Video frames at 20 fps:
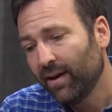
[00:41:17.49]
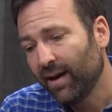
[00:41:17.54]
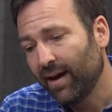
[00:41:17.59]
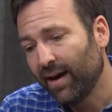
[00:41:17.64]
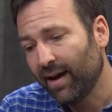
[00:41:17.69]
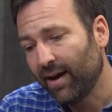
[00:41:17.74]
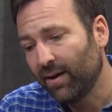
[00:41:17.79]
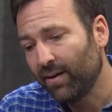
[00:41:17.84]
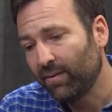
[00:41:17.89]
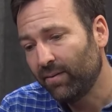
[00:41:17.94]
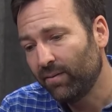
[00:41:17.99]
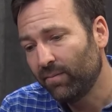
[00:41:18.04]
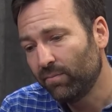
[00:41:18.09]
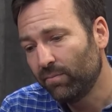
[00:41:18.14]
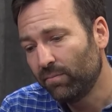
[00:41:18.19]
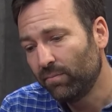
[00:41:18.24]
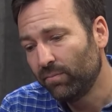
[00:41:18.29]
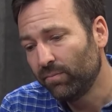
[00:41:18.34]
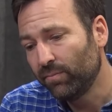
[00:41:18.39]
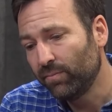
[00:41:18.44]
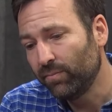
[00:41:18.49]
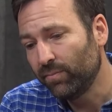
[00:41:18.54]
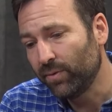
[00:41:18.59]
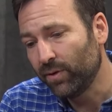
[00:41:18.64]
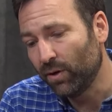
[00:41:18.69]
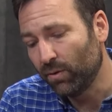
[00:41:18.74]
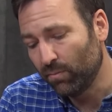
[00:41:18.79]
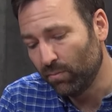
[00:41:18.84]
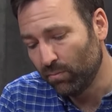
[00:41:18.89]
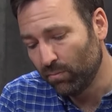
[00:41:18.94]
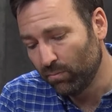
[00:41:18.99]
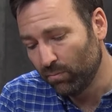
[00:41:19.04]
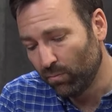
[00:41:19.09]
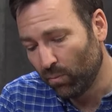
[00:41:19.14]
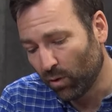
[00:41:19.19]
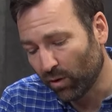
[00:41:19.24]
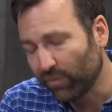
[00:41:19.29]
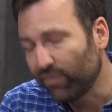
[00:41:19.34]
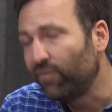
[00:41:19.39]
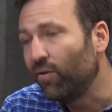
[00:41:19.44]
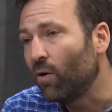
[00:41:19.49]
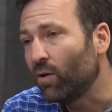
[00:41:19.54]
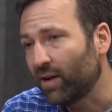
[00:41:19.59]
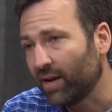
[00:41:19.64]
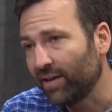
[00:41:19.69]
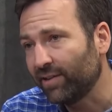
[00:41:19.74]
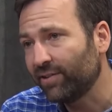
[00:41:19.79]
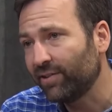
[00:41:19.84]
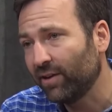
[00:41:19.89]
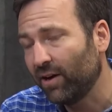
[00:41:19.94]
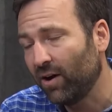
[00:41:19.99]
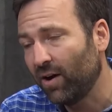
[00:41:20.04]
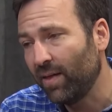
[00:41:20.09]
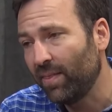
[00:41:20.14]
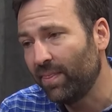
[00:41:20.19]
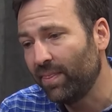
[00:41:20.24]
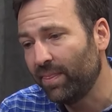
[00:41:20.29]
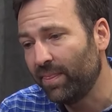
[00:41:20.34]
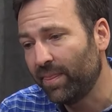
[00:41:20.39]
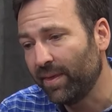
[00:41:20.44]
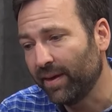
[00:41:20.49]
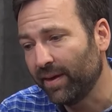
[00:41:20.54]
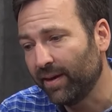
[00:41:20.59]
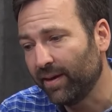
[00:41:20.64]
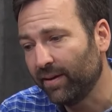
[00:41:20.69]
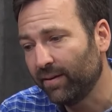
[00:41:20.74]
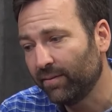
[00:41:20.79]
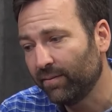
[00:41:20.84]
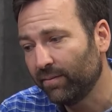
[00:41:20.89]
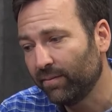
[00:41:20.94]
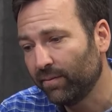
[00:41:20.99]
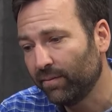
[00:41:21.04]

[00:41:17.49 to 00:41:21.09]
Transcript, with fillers: Uh, you know, more focus on the